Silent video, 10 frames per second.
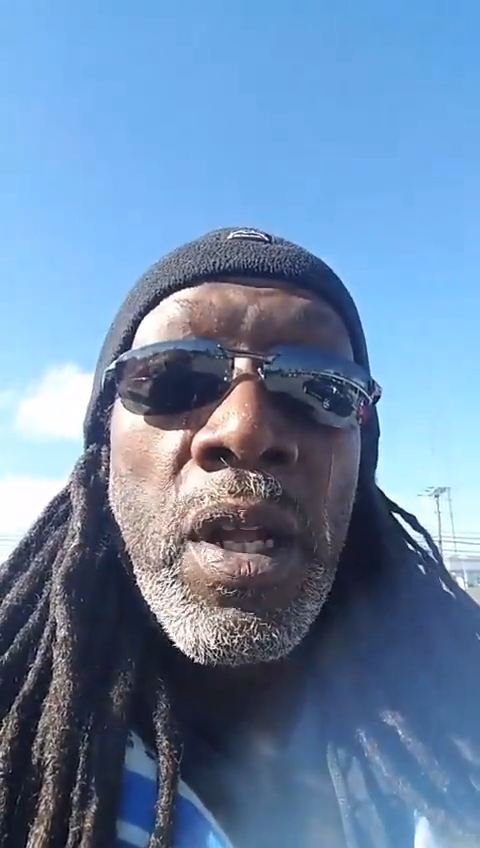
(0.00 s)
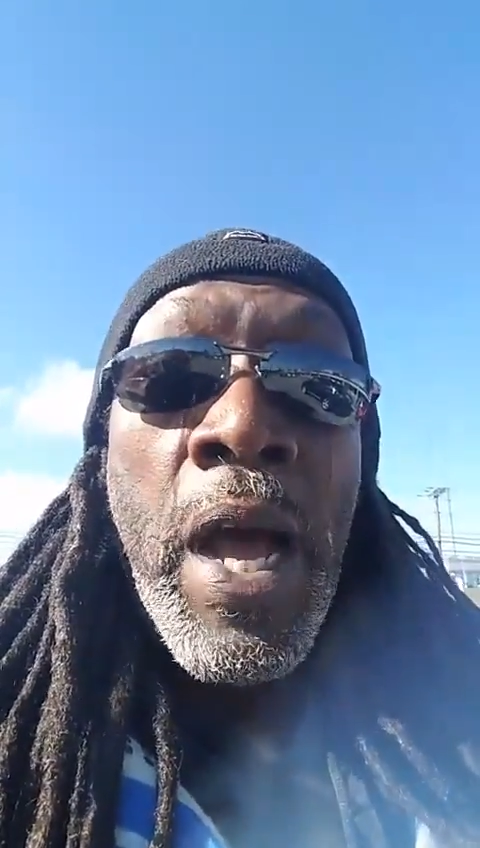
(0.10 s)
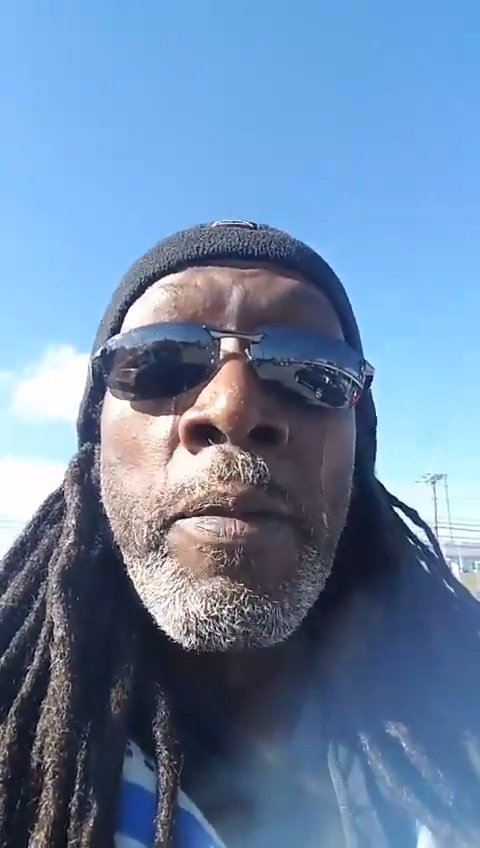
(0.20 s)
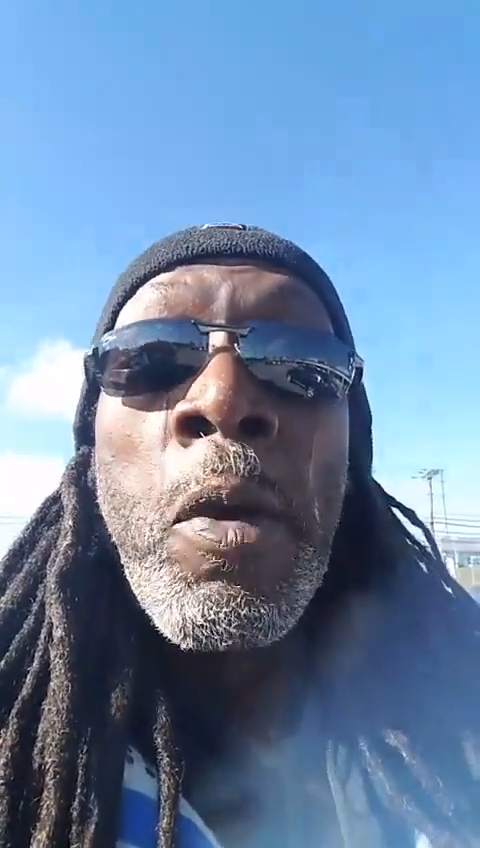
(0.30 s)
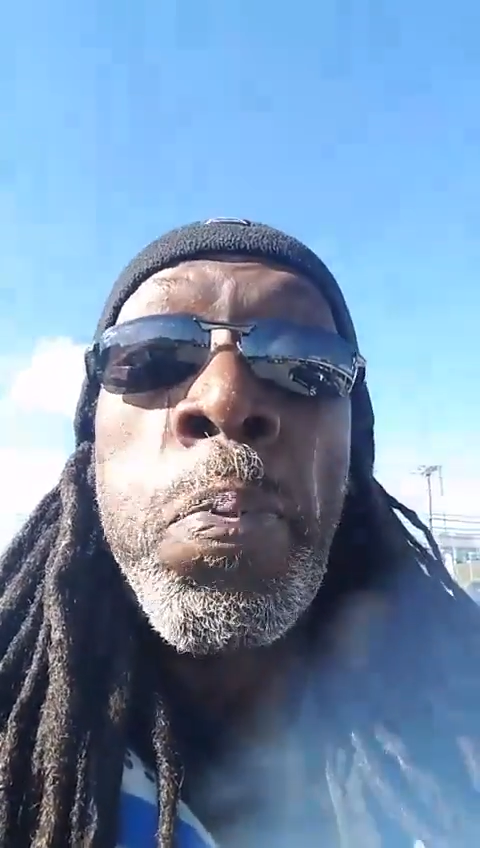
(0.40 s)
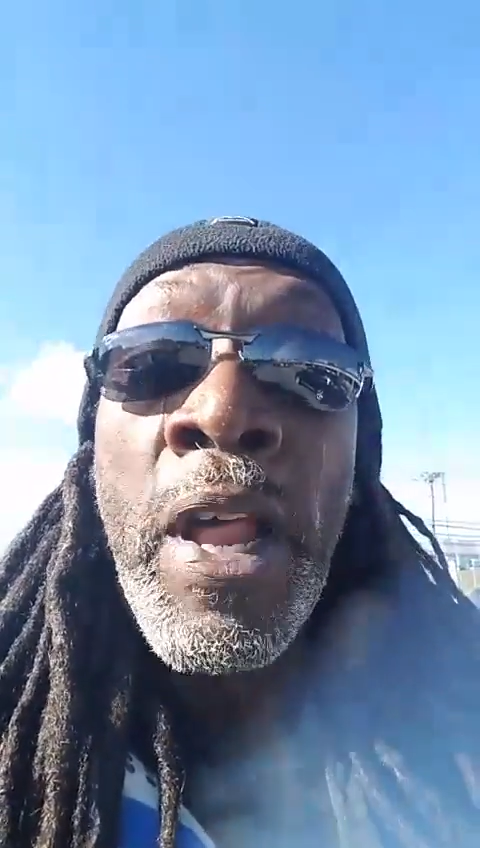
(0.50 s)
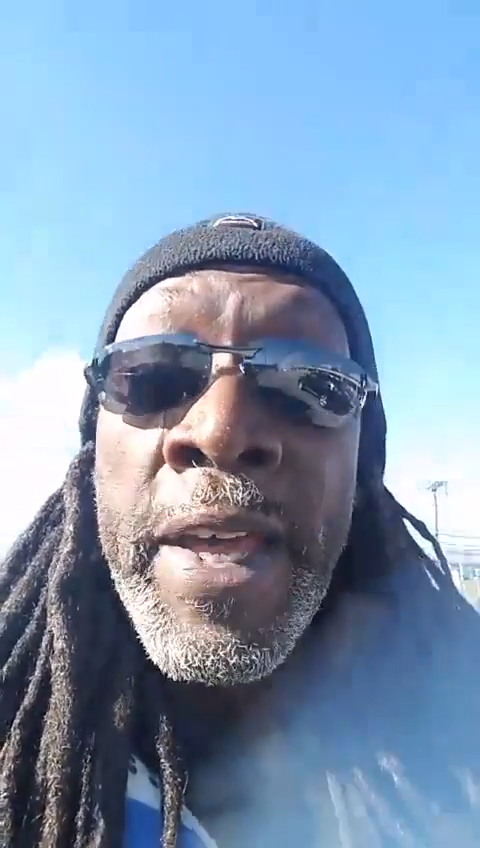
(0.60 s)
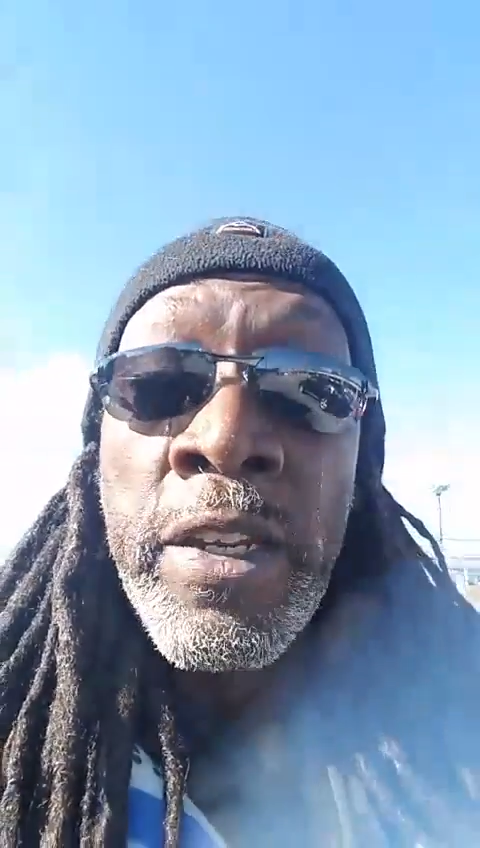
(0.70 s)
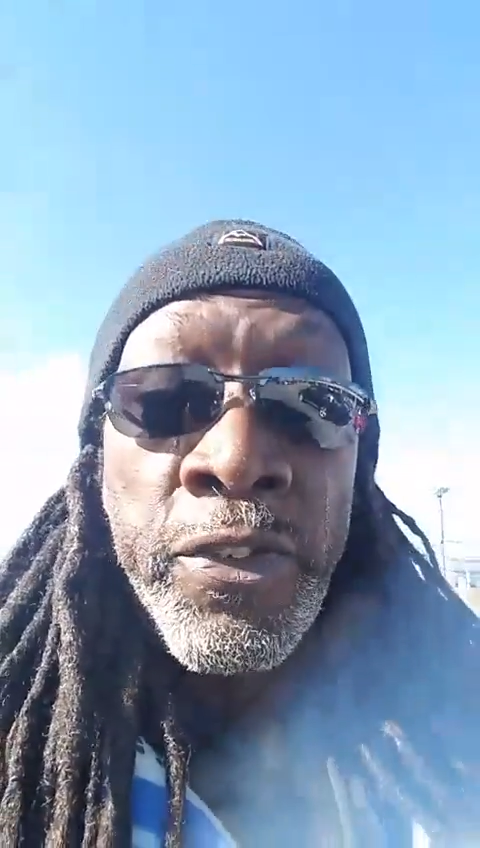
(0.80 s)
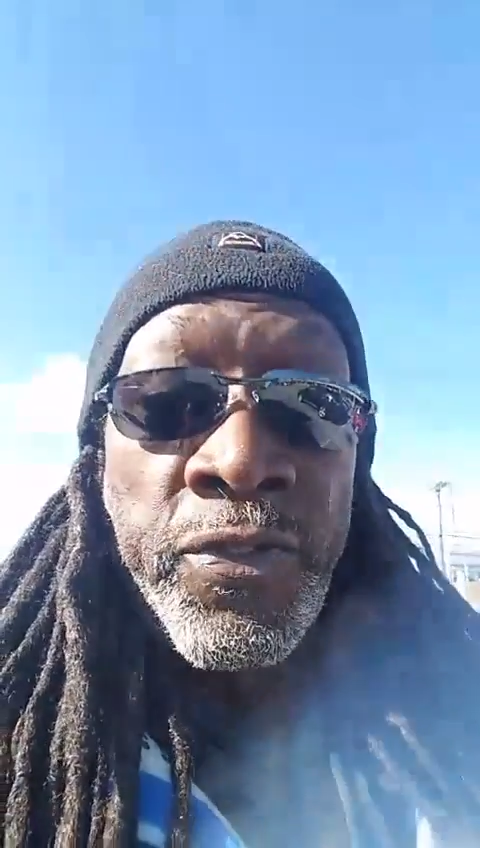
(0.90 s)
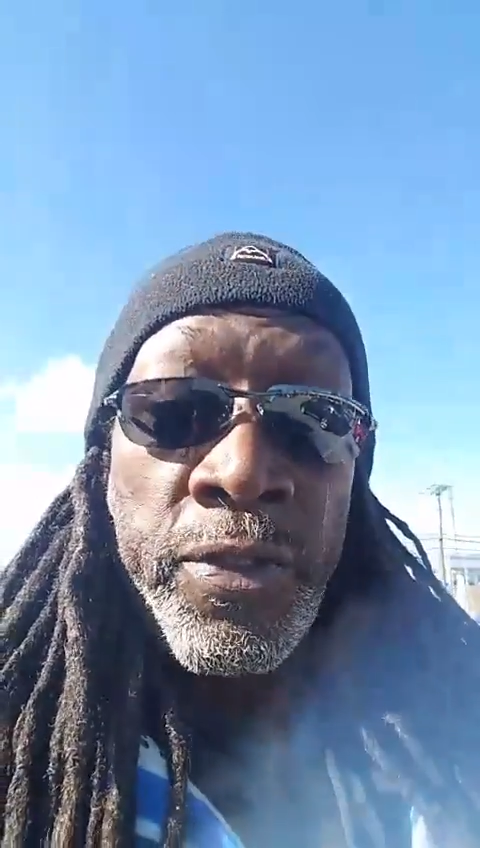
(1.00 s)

I'm the plaintiff.